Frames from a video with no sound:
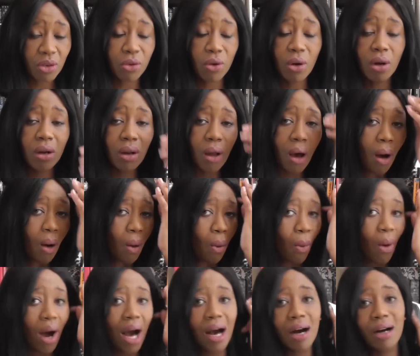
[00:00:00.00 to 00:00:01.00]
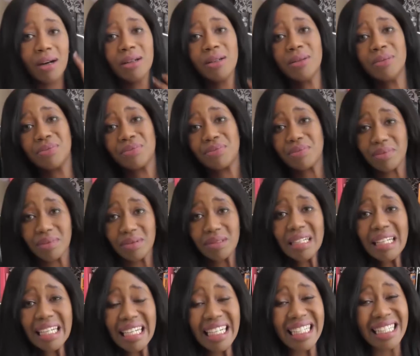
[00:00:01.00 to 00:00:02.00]
for a long while
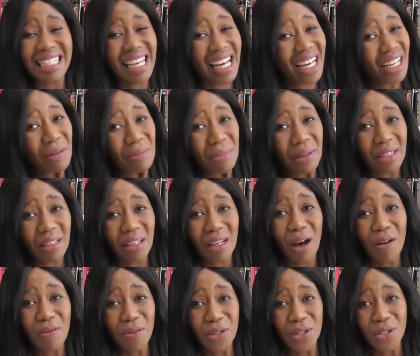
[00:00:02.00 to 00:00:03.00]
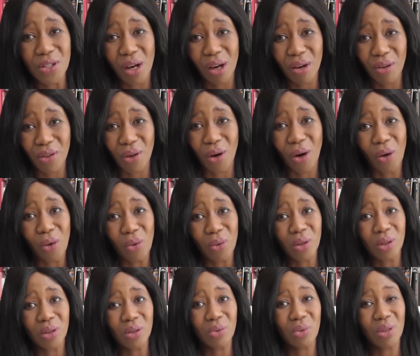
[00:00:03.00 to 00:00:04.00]
it's kind of been the laughingstock of the whole
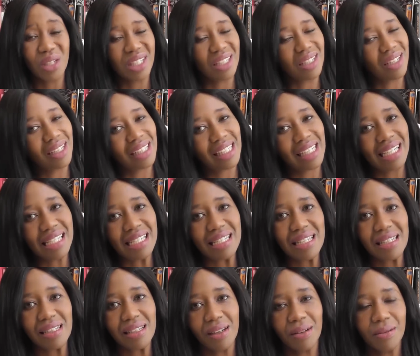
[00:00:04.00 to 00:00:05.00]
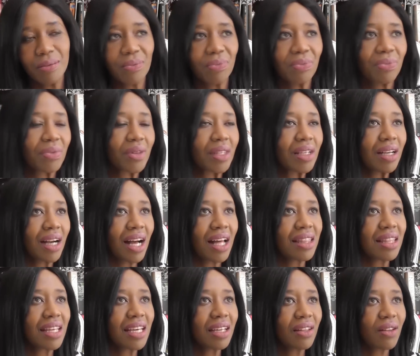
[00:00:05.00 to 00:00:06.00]
world, which is not nice, I
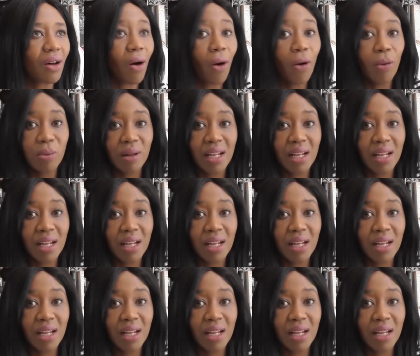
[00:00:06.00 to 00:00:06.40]
think the whole